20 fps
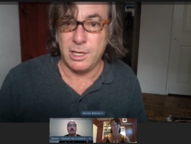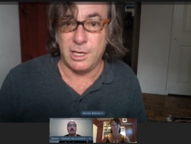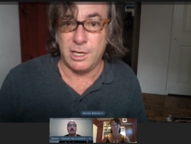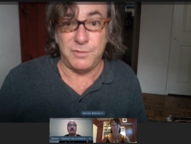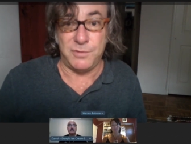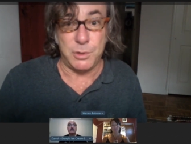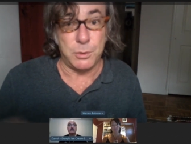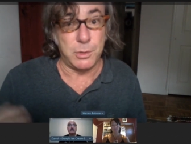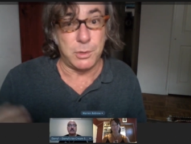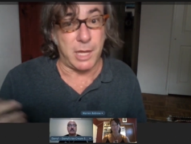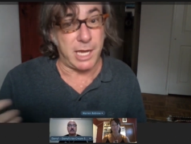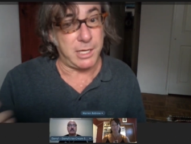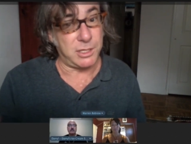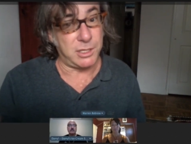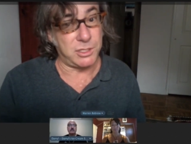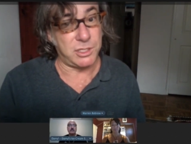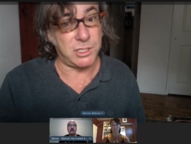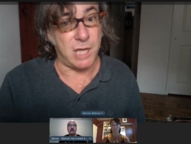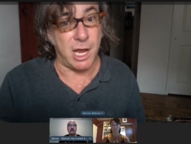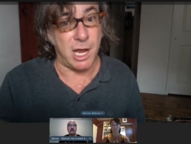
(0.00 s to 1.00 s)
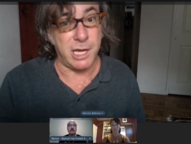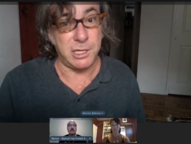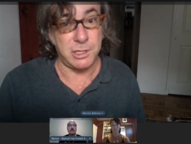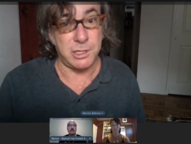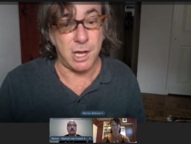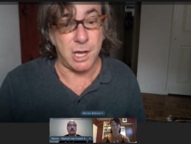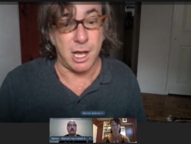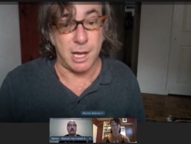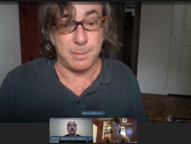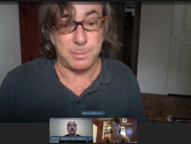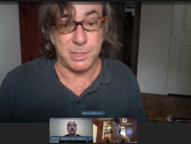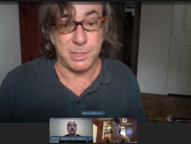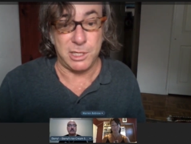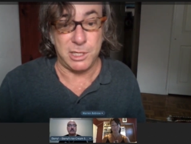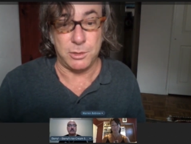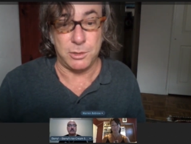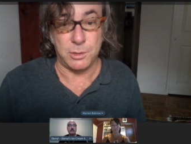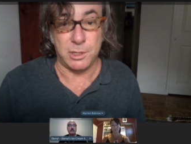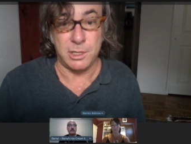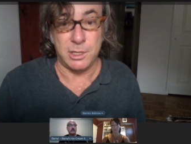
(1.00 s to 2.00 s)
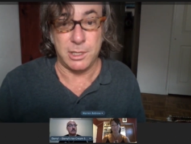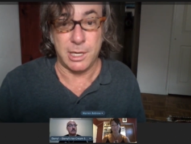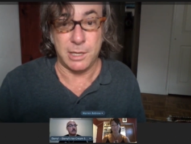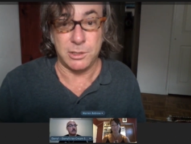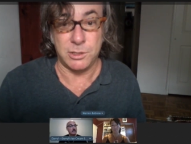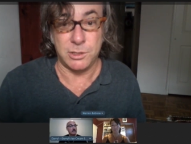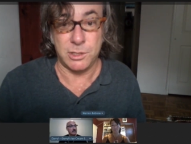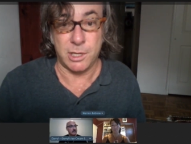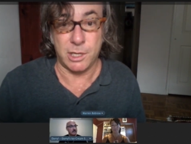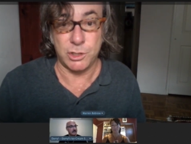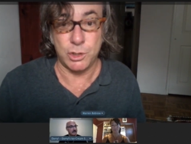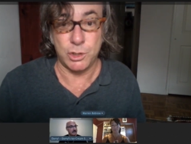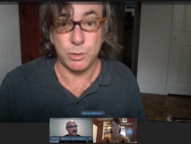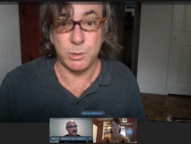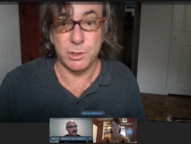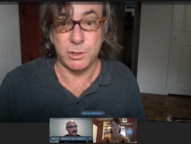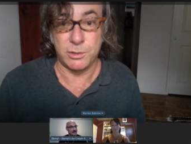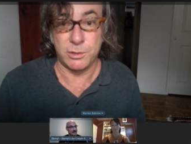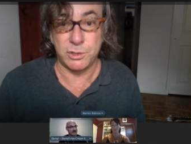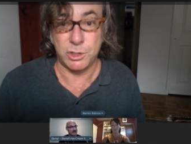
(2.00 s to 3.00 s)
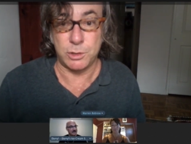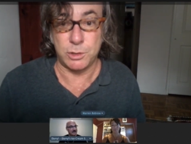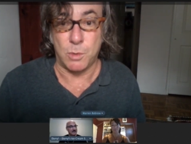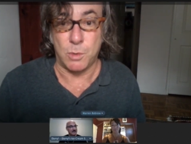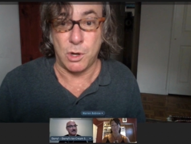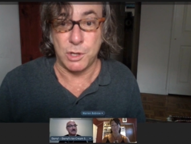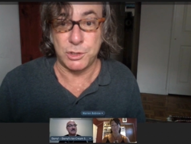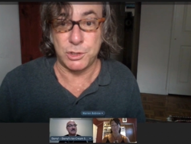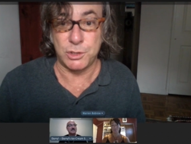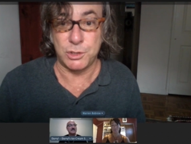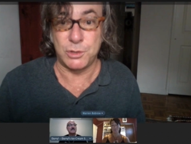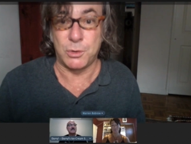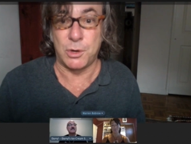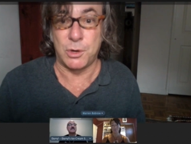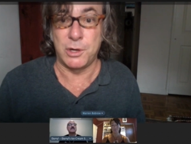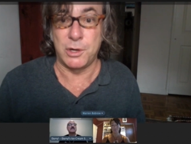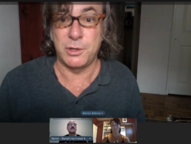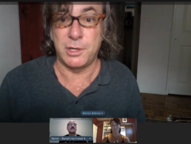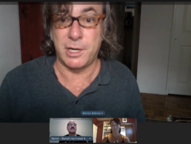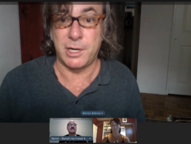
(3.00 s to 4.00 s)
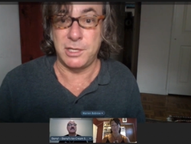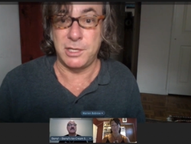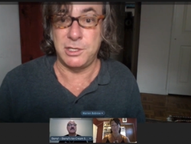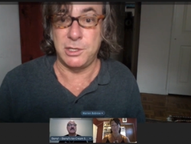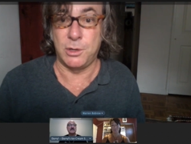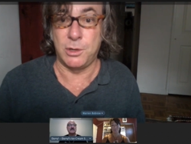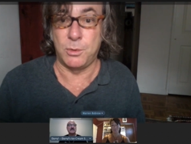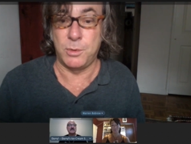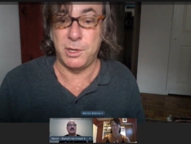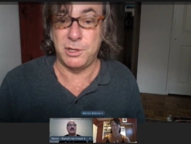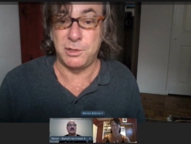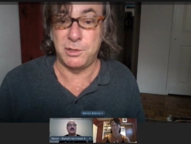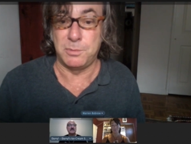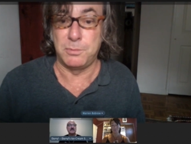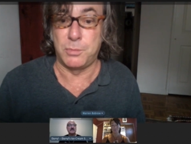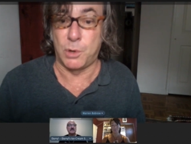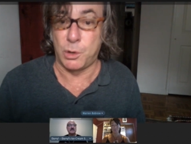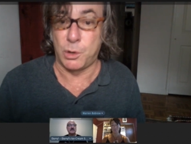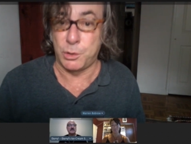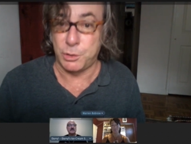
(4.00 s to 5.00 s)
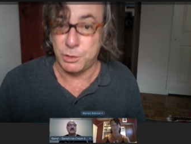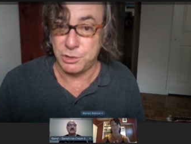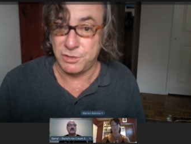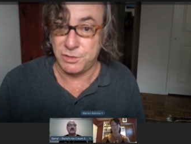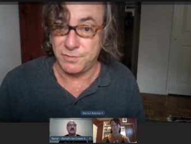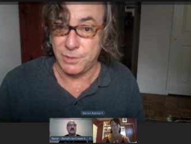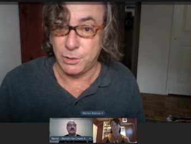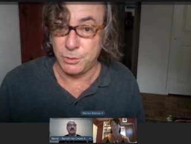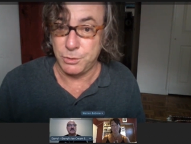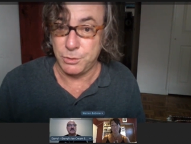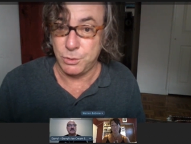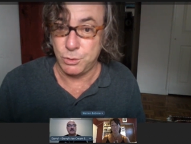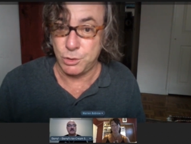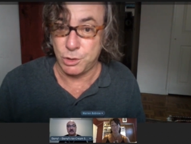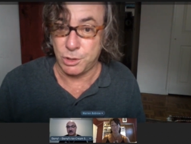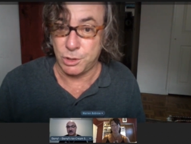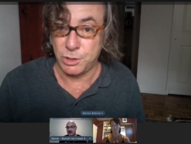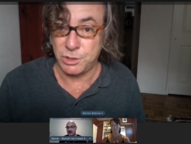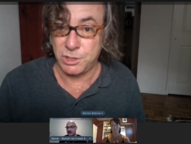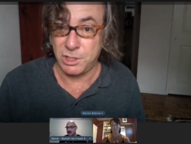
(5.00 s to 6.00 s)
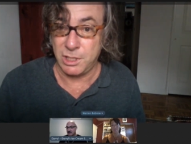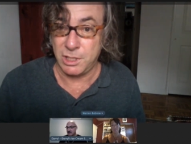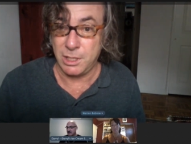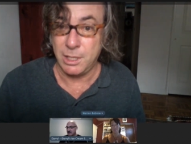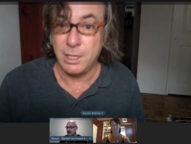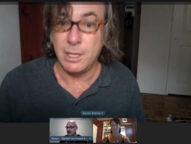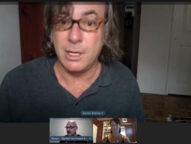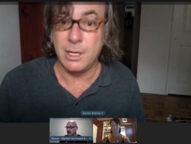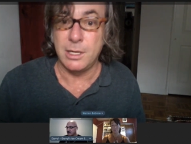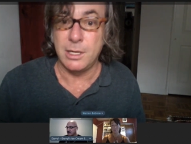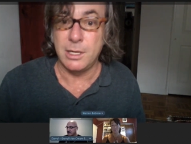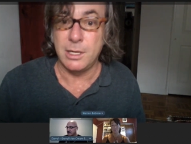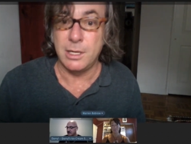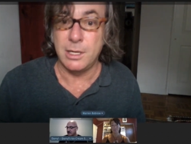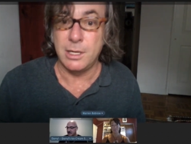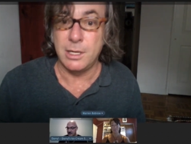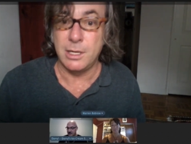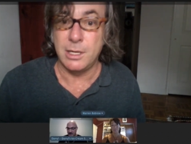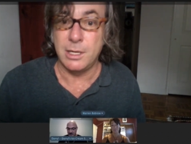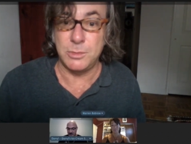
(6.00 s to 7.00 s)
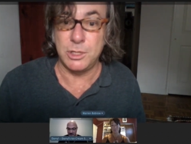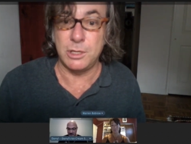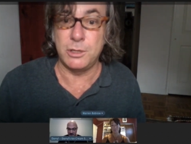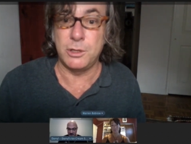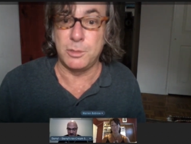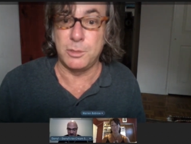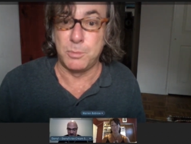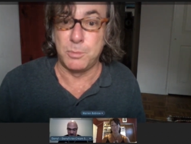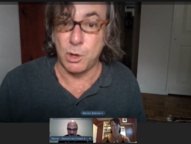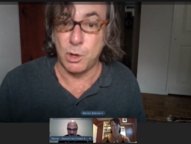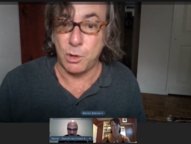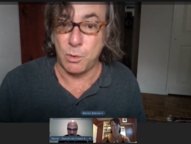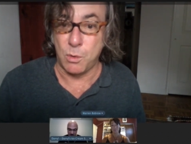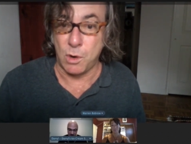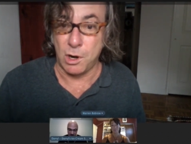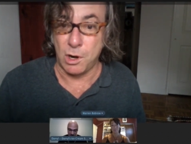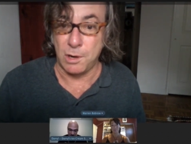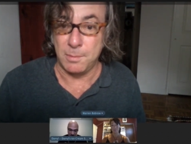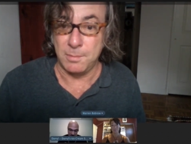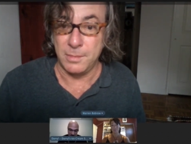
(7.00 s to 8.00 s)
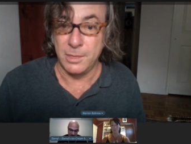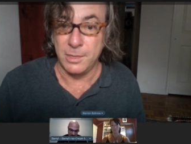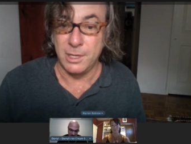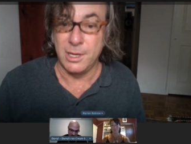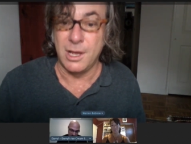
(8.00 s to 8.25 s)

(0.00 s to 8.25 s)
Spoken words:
If you would like a signed copy, you can get in touch with a small store that I deal with in Bernardsville, New Jersey, named The Bookworm.